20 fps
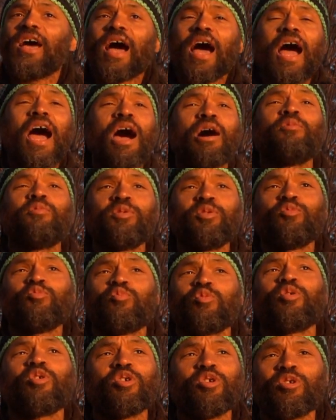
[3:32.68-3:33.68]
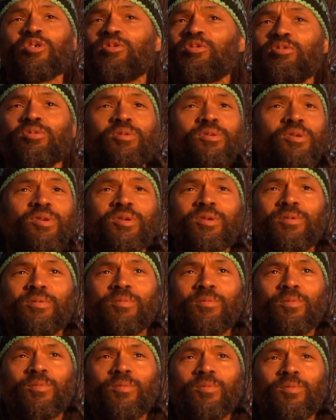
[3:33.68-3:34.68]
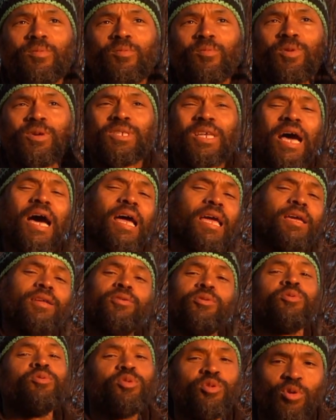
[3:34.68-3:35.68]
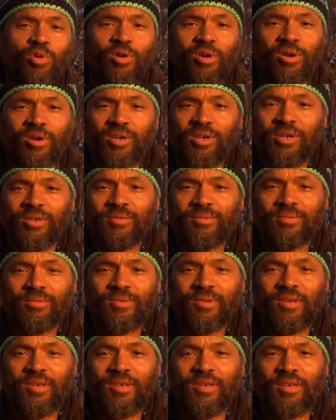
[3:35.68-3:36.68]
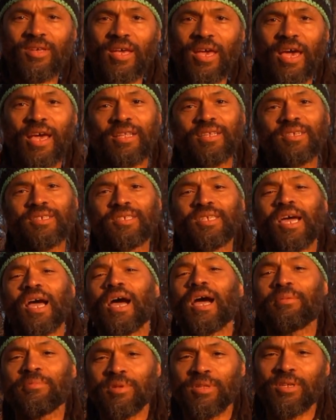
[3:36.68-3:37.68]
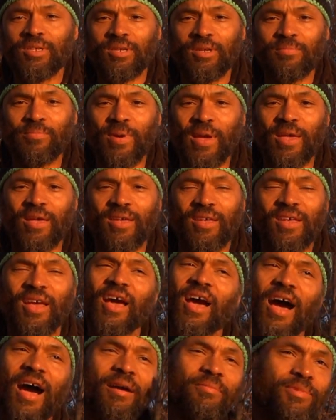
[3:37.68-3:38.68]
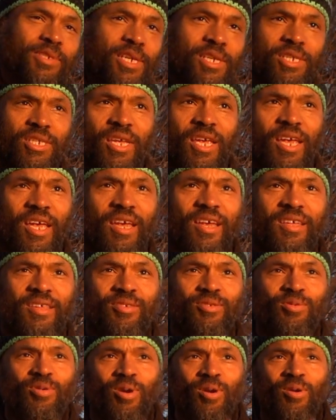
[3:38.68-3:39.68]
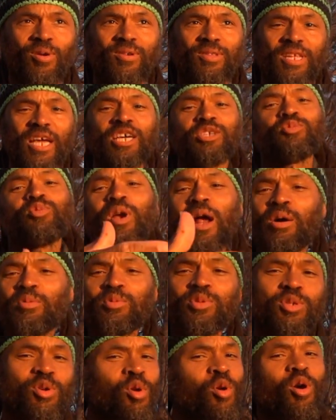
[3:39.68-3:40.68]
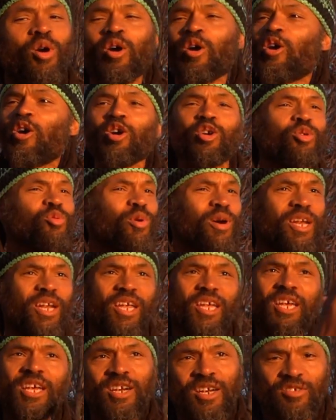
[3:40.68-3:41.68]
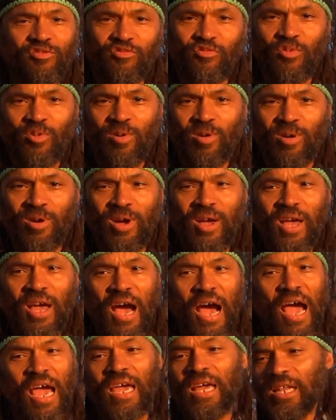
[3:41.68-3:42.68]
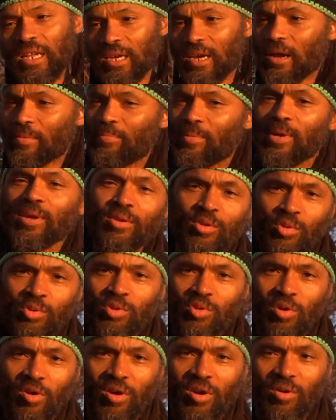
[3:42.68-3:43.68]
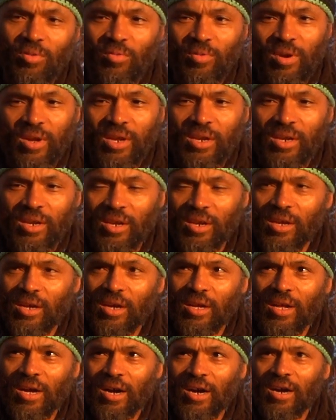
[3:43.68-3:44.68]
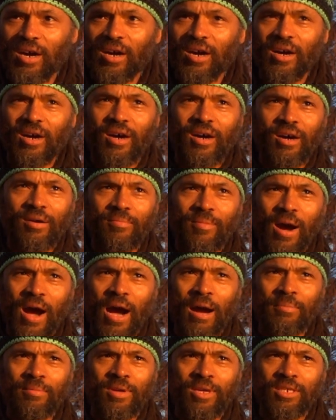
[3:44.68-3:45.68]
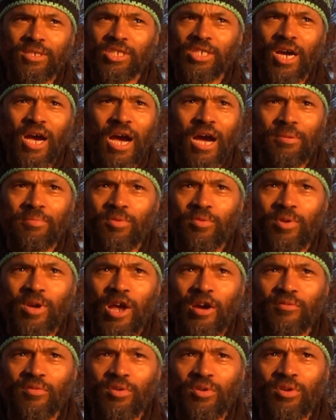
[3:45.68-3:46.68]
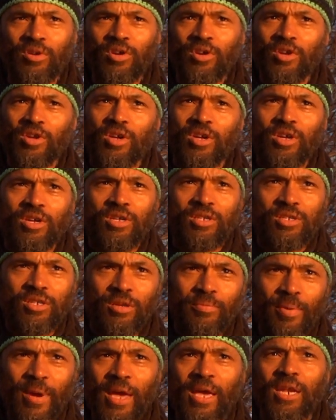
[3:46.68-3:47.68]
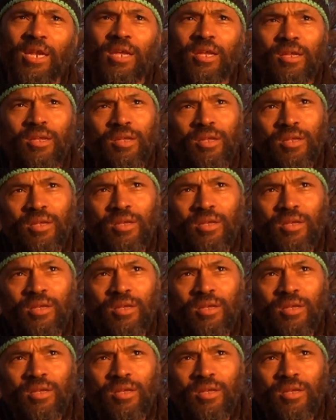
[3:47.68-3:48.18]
how in the world was I in New York at the time of the debate. I'm just saying, that's what I was going all the way to England for. I ended up in New York when Muhammad Hijab or whatever debated,